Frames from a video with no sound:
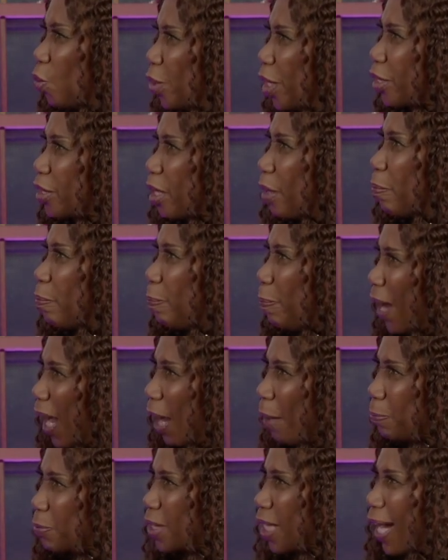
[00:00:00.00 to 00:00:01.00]
with and
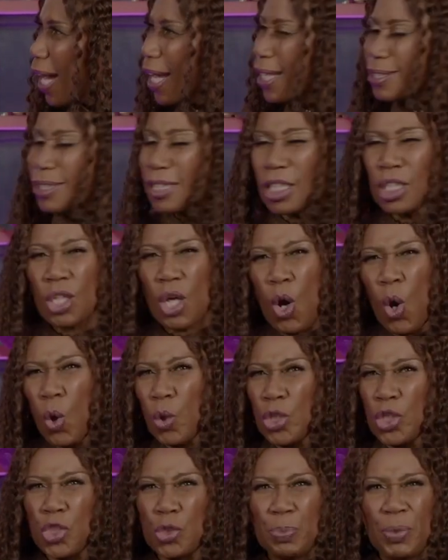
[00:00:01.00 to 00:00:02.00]
baptized in the
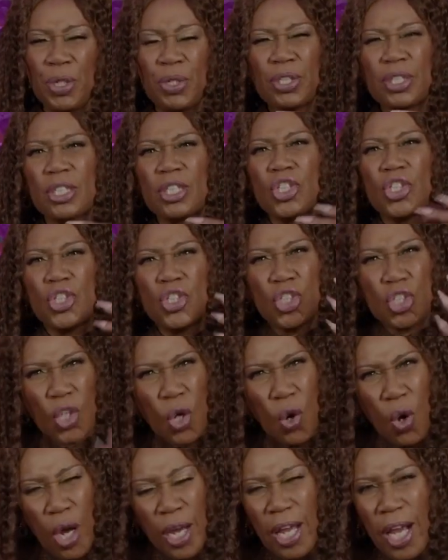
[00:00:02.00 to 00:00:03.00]
Holy Spirit, the
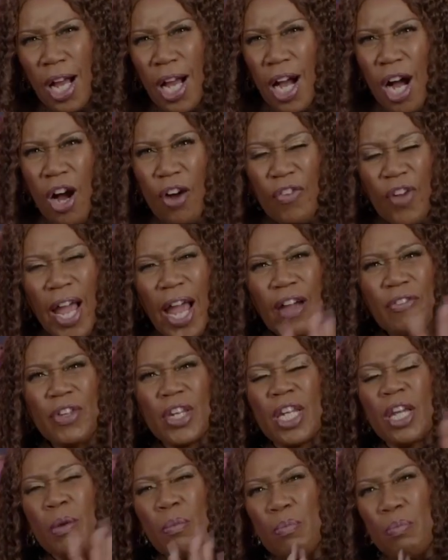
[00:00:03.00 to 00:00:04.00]
joy of
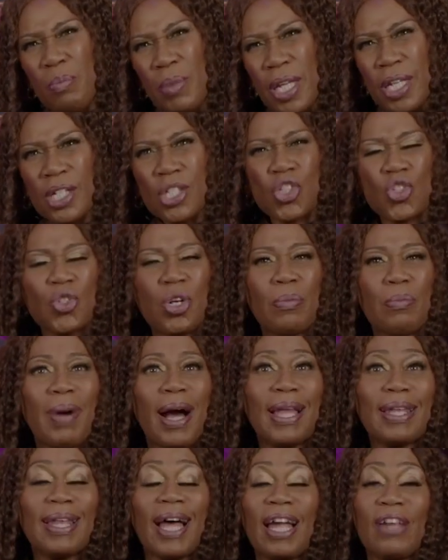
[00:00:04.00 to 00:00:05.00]
having Him minister in
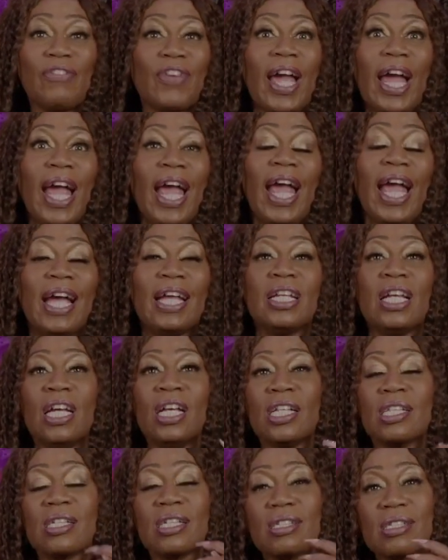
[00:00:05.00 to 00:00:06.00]
my life and
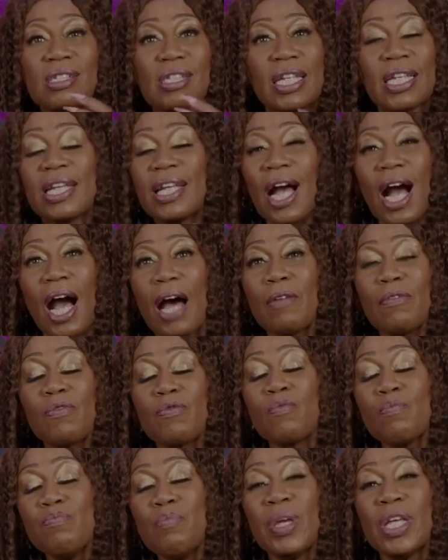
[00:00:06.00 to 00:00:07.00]
to see God
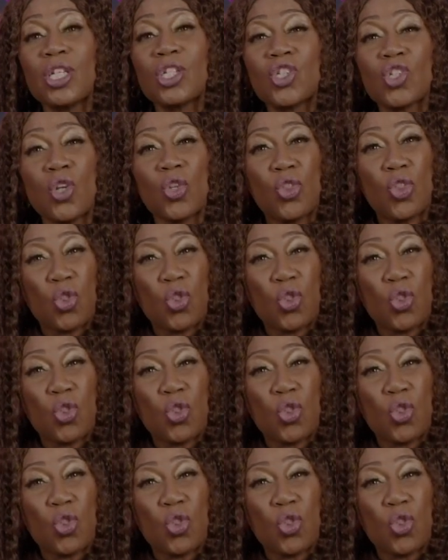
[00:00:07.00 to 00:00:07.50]
minister